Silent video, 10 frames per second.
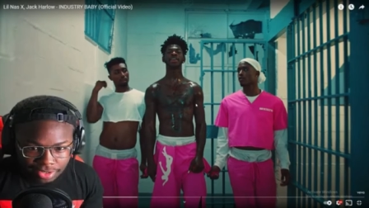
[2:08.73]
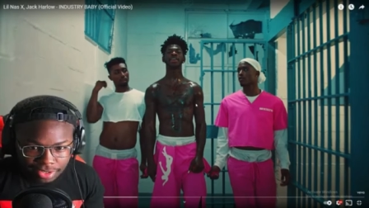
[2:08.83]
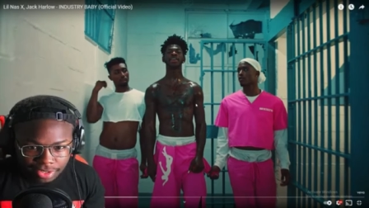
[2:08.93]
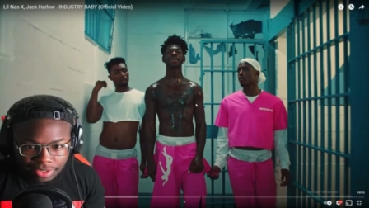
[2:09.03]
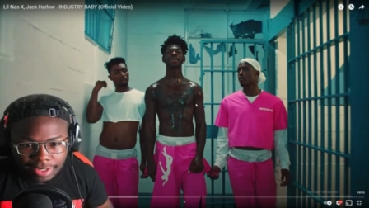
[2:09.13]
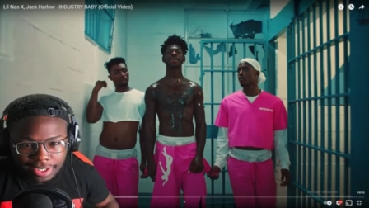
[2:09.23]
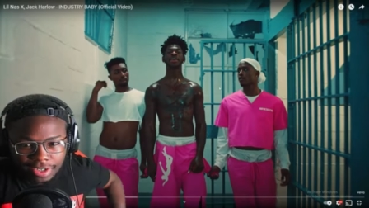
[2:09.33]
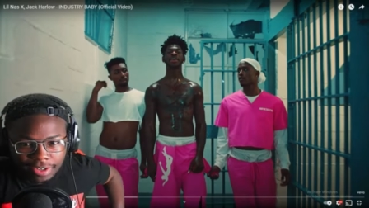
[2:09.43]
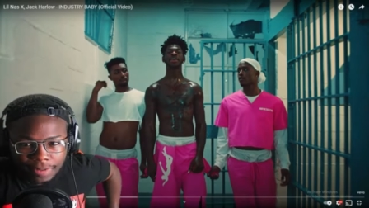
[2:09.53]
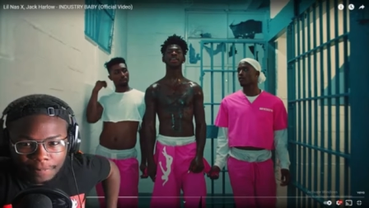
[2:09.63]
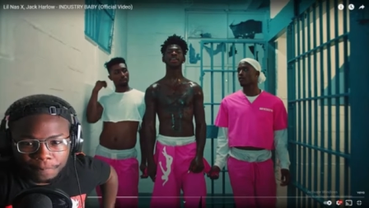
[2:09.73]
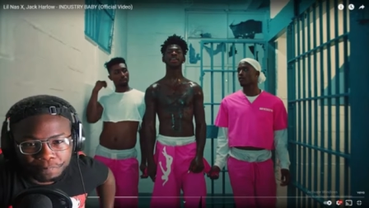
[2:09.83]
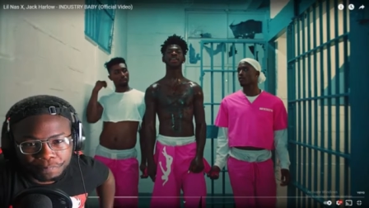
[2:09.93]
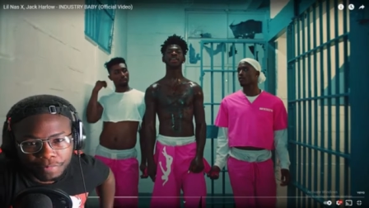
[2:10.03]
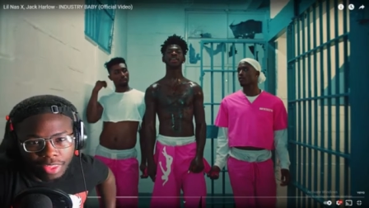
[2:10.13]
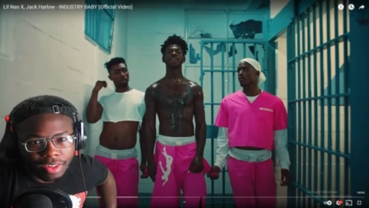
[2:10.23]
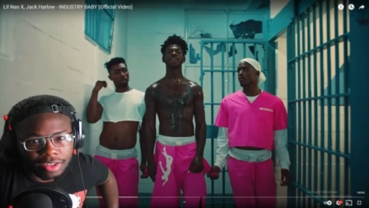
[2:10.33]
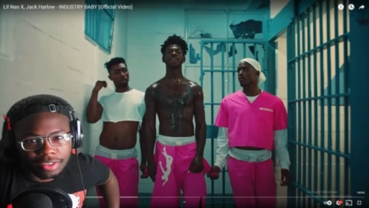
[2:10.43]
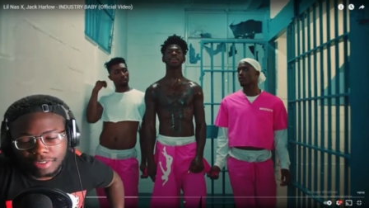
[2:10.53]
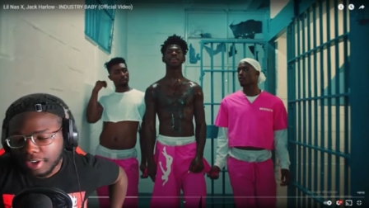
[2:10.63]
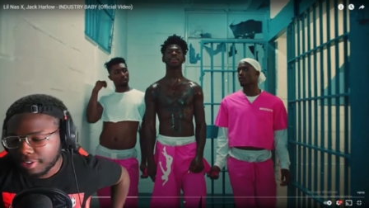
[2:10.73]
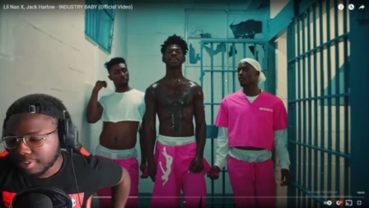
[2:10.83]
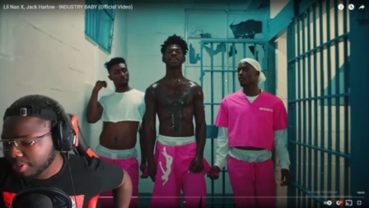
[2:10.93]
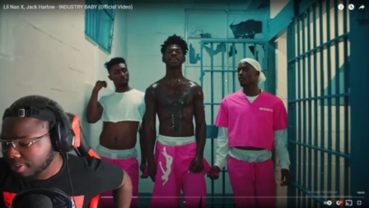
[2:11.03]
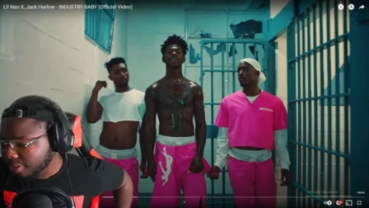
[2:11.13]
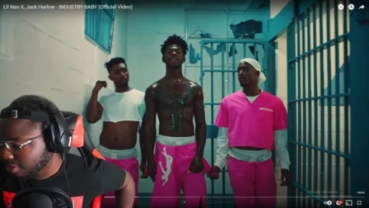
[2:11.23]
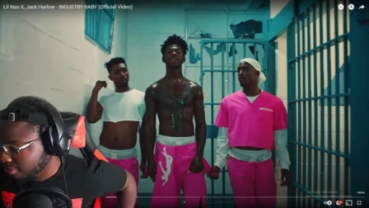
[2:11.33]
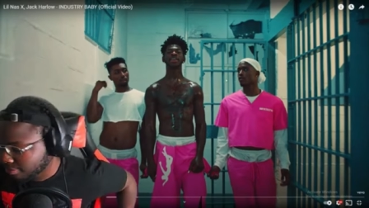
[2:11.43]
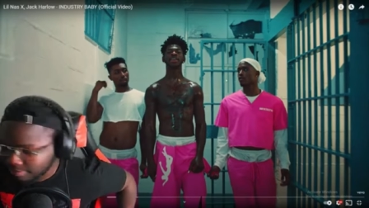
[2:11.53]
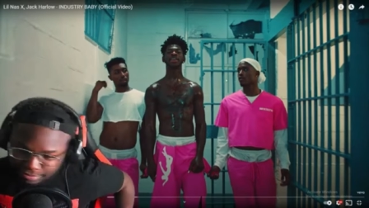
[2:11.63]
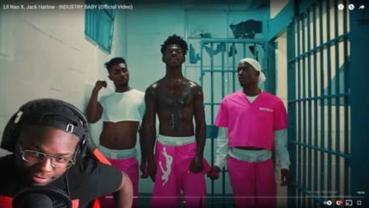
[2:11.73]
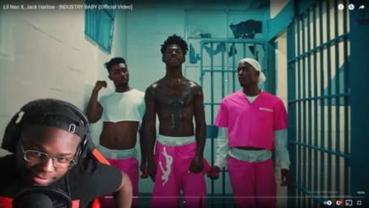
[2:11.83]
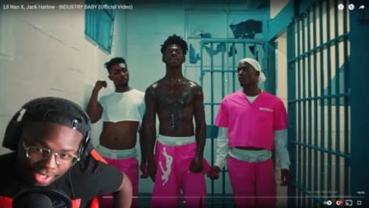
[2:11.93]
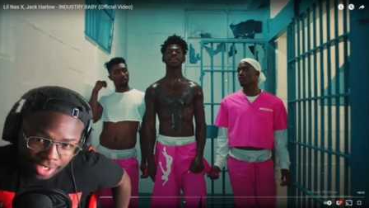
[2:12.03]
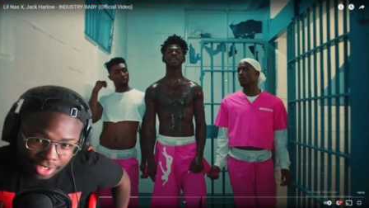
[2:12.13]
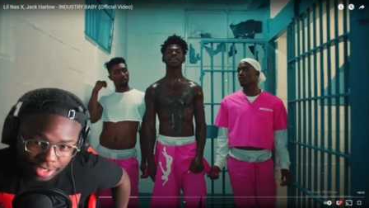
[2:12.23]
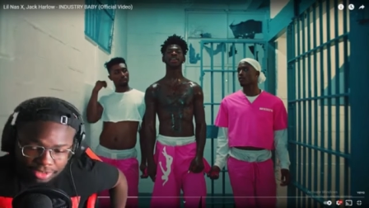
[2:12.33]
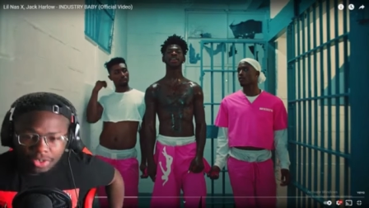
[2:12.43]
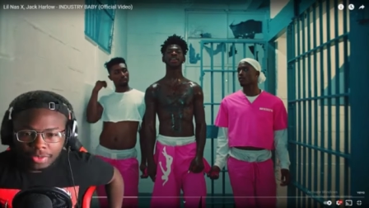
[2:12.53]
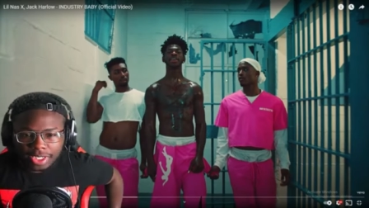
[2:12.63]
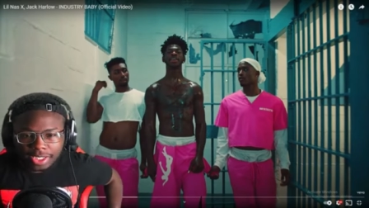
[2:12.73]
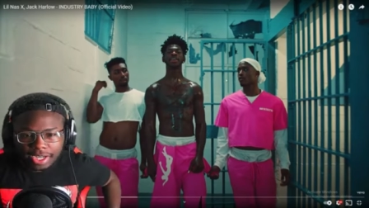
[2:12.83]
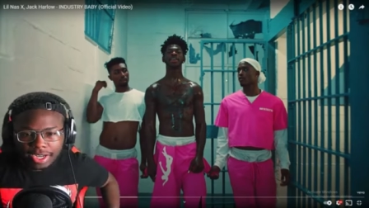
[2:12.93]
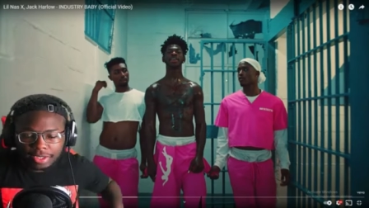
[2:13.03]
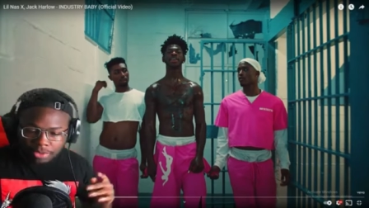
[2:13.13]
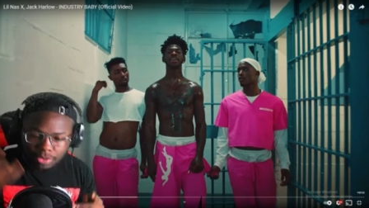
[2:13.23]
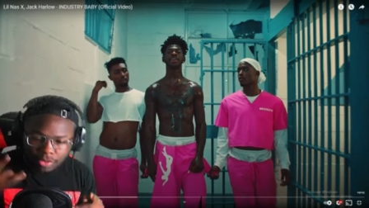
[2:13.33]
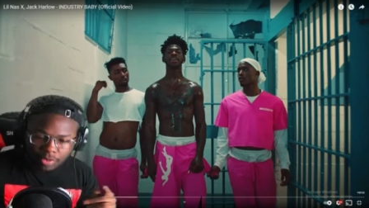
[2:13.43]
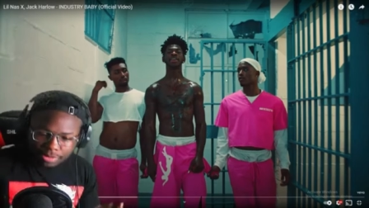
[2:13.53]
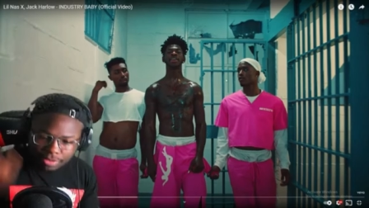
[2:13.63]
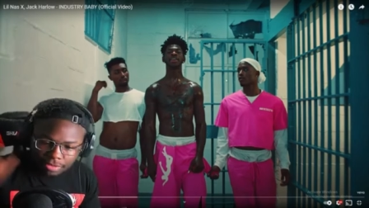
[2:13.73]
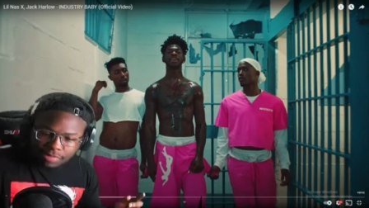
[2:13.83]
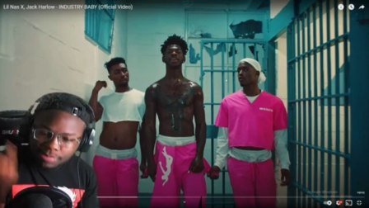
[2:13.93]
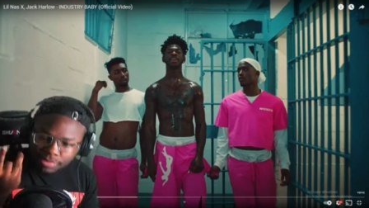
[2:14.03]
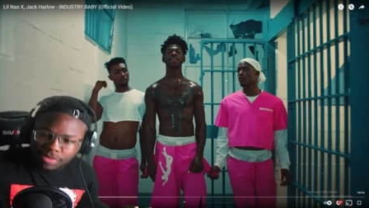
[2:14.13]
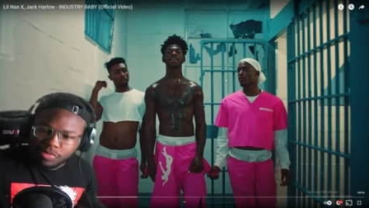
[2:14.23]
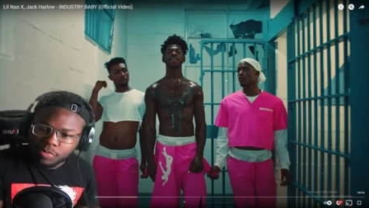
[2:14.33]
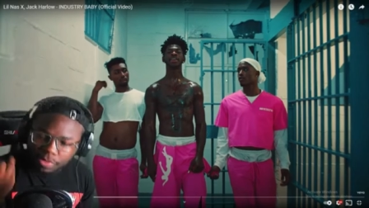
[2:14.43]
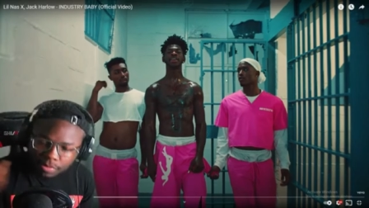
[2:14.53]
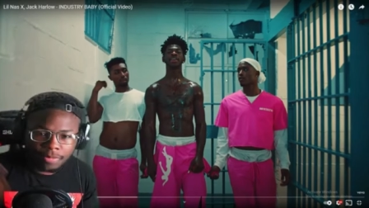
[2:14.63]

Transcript: but um, so far yo, the video, the song lit. I like boom, boom, boom, boom, boom.